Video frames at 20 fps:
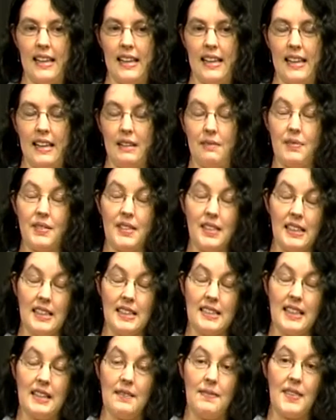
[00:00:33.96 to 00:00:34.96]

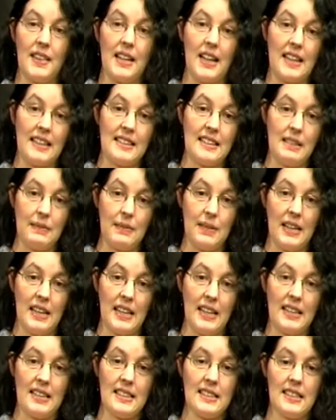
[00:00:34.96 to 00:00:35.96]
infertility for the last 7
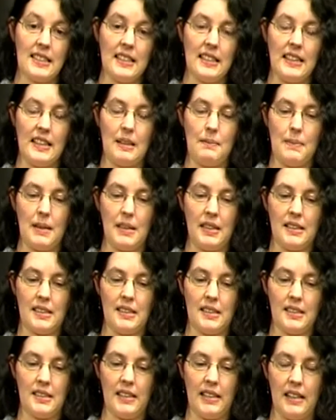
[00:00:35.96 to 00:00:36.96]
years, and that
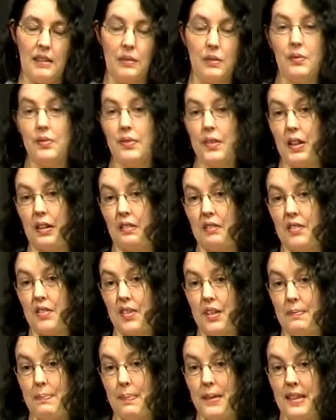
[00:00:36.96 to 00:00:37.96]
meant an awful lot of
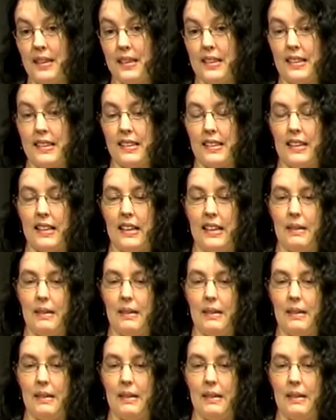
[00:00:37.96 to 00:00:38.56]
treatments,